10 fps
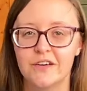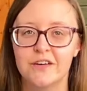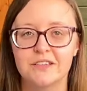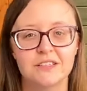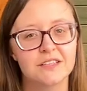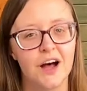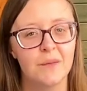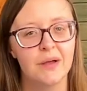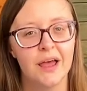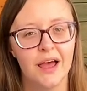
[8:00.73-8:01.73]
You can just
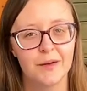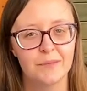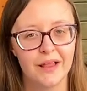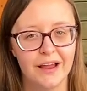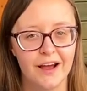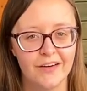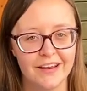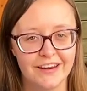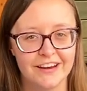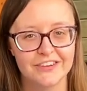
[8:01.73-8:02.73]
come and play out
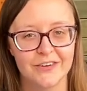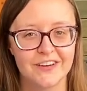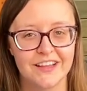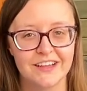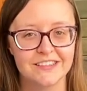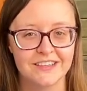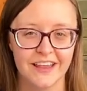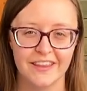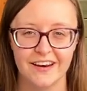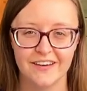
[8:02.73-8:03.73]
in nature with us
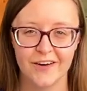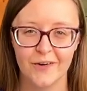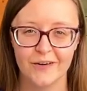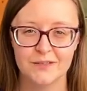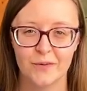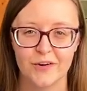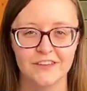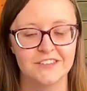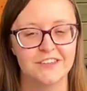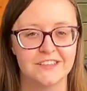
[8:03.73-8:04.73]
and then go explore
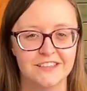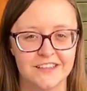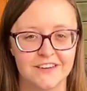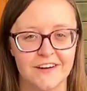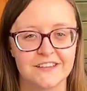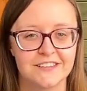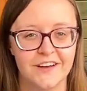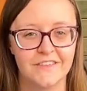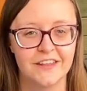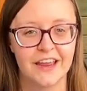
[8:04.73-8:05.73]
the zoo and see the rest
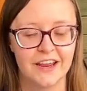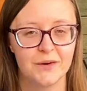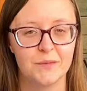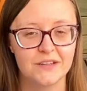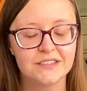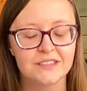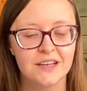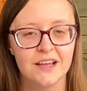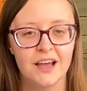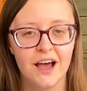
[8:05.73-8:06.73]
of the animals.
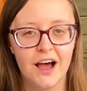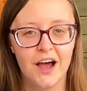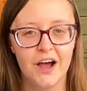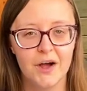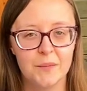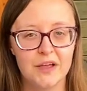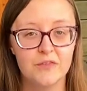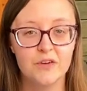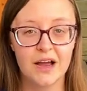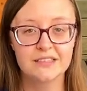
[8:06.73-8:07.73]
Um,
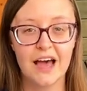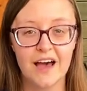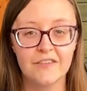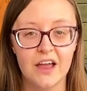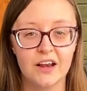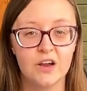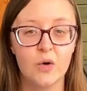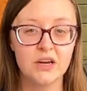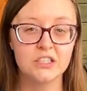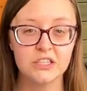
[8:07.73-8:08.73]
if you guys have any
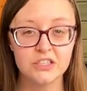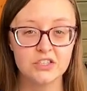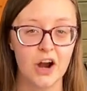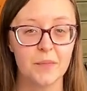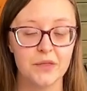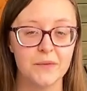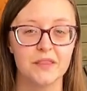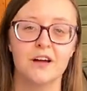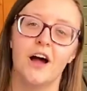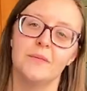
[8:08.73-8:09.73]
questions, drop them
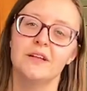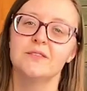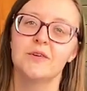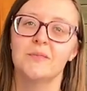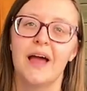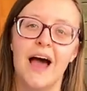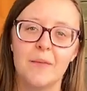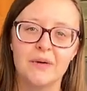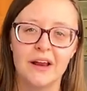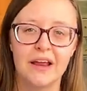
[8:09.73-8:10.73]
in the comments. We would be
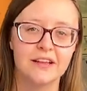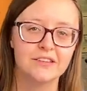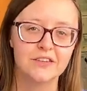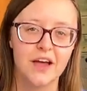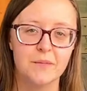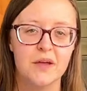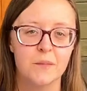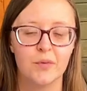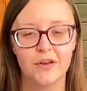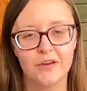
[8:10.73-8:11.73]
happy to answer them,
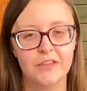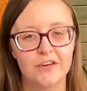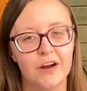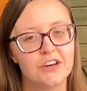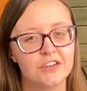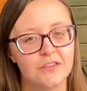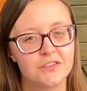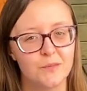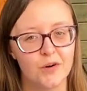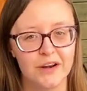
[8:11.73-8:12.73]
point you in the direction of
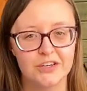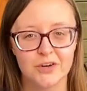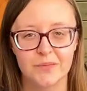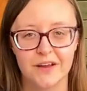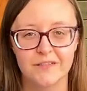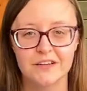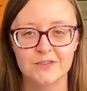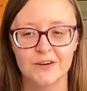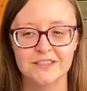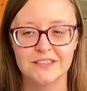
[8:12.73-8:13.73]
some more nature play
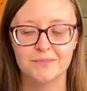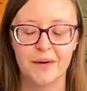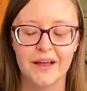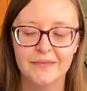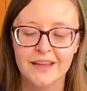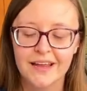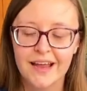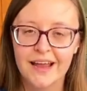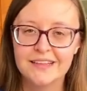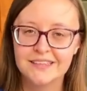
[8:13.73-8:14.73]
resources. But
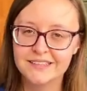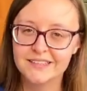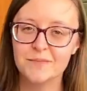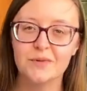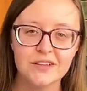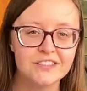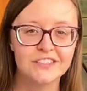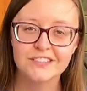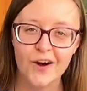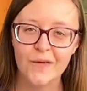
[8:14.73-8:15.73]
it's as simple as
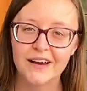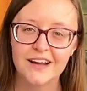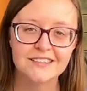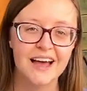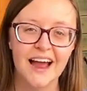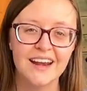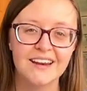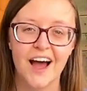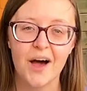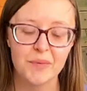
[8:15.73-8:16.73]
just going outside
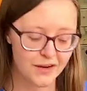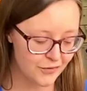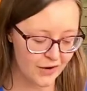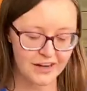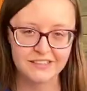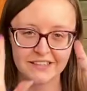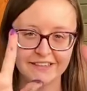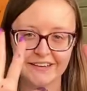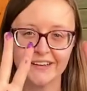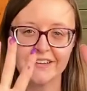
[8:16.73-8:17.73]
and not being afraid to
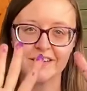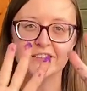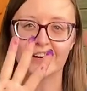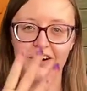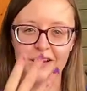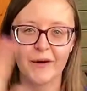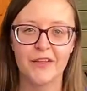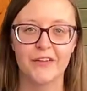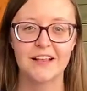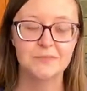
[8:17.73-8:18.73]
get a little dirty,
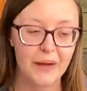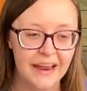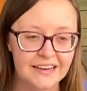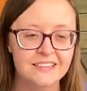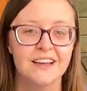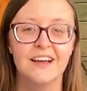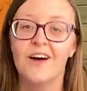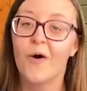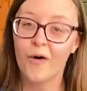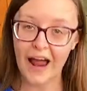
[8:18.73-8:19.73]
whether that's paint
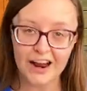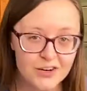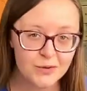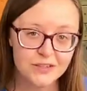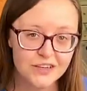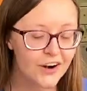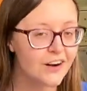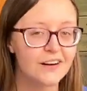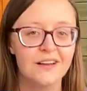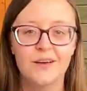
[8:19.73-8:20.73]
or actual
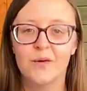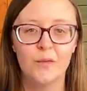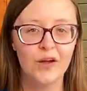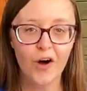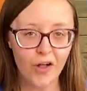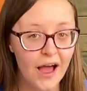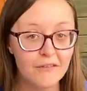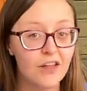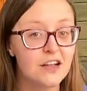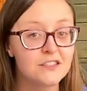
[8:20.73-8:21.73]
dirt. We all
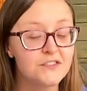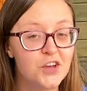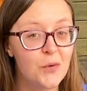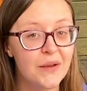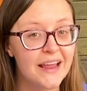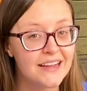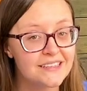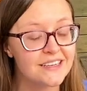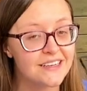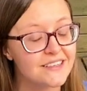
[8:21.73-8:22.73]
have lots of soap and hand
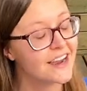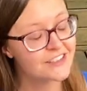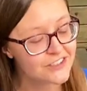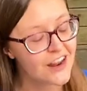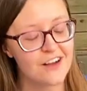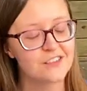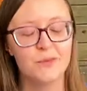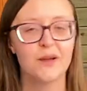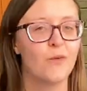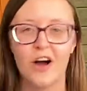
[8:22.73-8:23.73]
sanitizer now, so
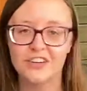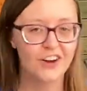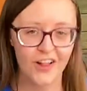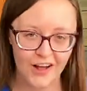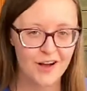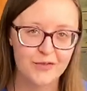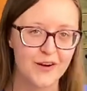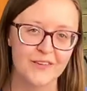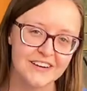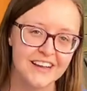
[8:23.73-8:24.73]
we can wash it all off when
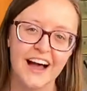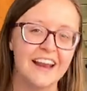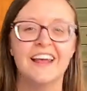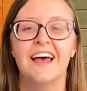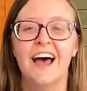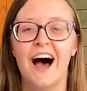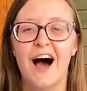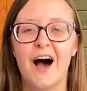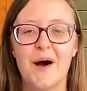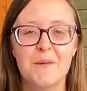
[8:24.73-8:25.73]
we're done.
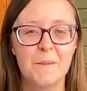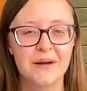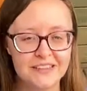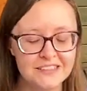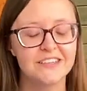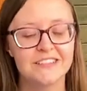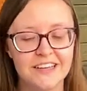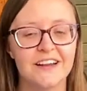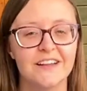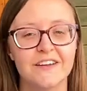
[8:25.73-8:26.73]
Um, but it's good to
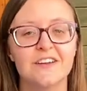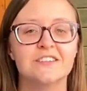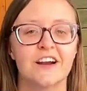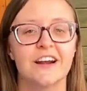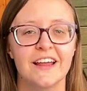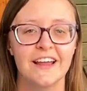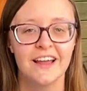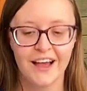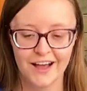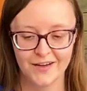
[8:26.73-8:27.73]
get a little dirty,
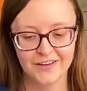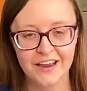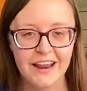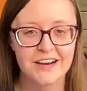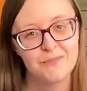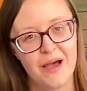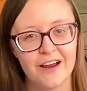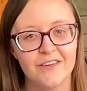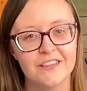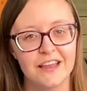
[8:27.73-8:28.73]
um, connect
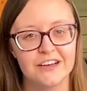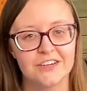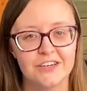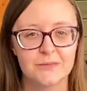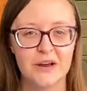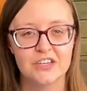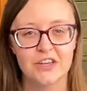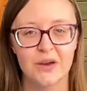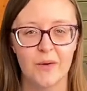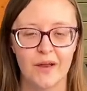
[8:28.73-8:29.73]
back with nature,
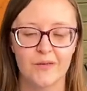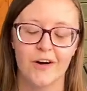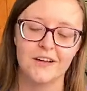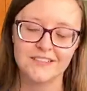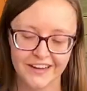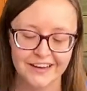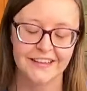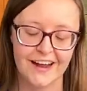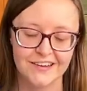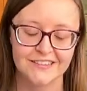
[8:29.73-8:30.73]
especially when we're all stuck in
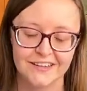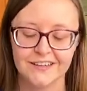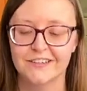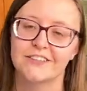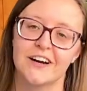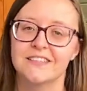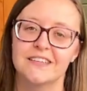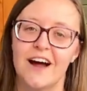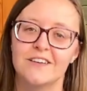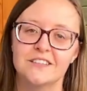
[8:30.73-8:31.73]
the house and a little stressed
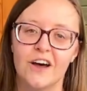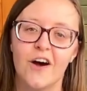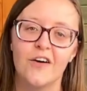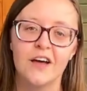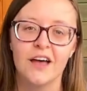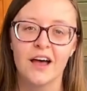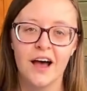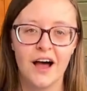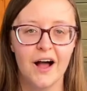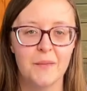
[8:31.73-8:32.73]
out. So,
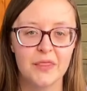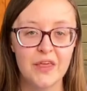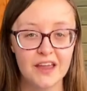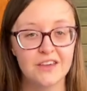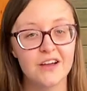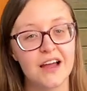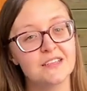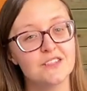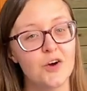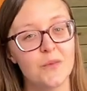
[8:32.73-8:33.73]
um, thank you
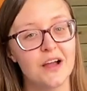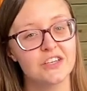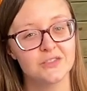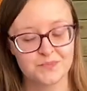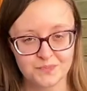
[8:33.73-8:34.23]
guys so much.